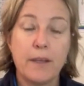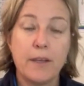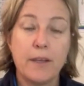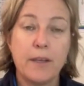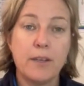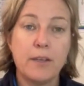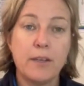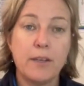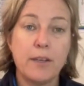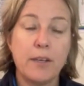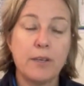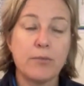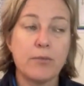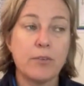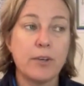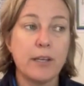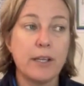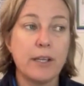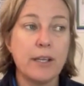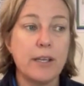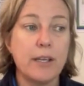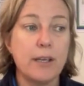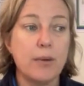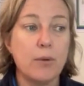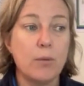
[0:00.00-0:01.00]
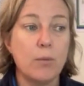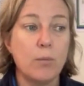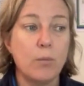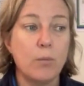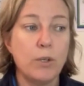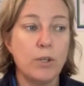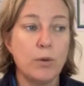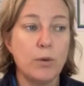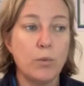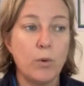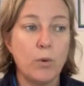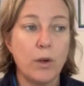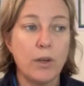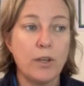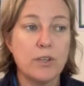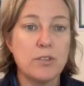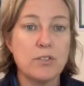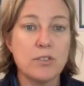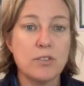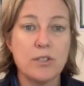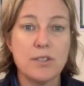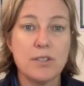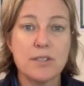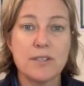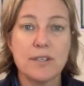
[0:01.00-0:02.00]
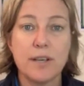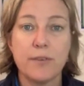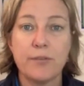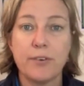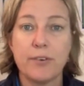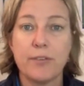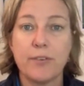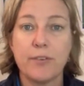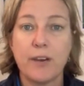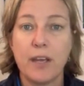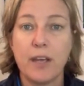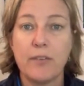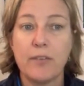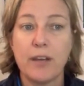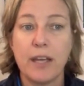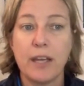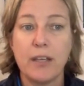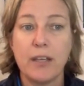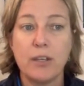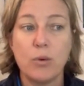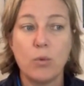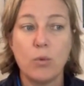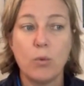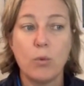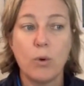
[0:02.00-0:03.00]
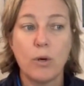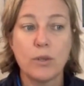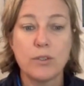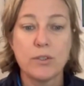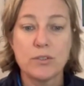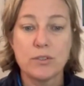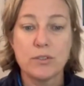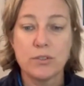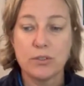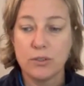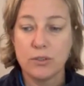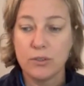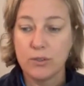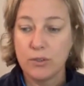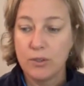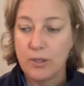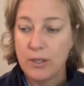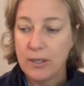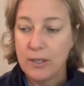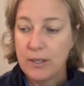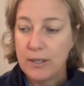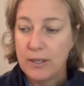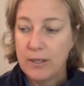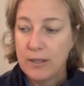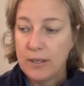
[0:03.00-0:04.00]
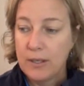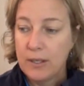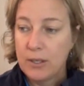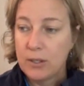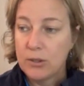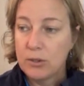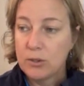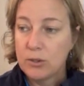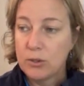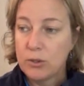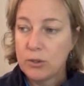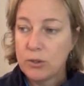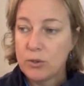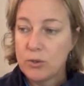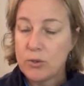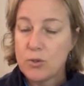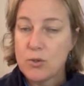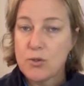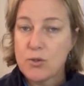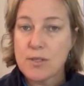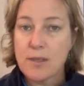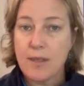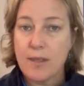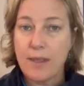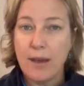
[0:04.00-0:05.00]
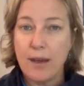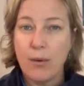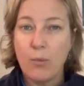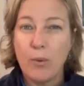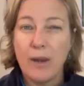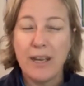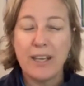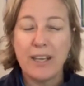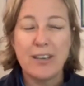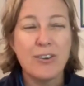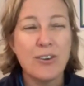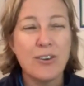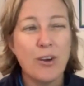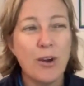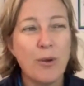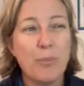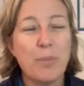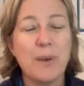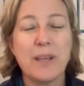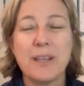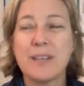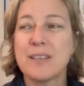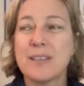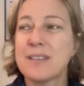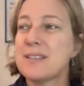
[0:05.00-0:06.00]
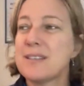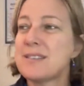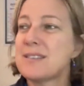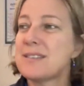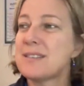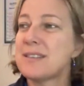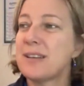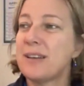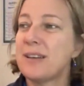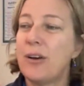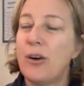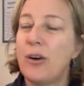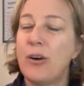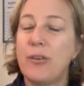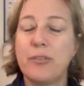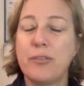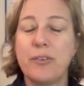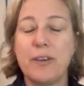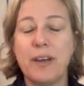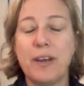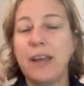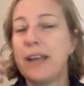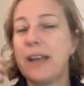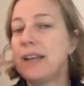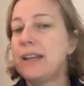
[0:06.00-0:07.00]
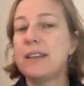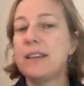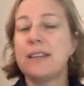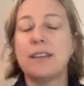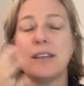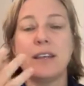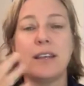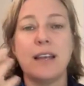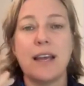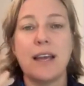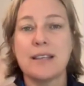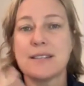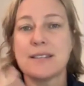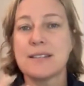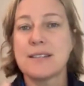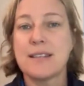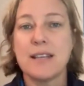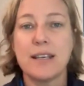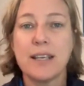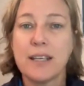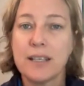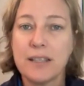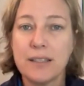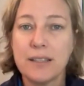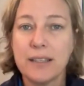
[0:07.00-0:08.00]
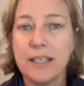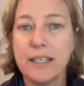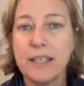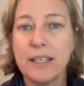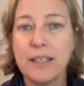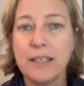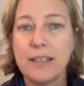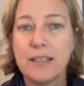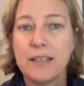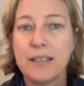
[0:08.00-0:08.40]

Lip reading: it really, you want to do yourself a favor and you want to lose that weight, not because of anything aesthetically.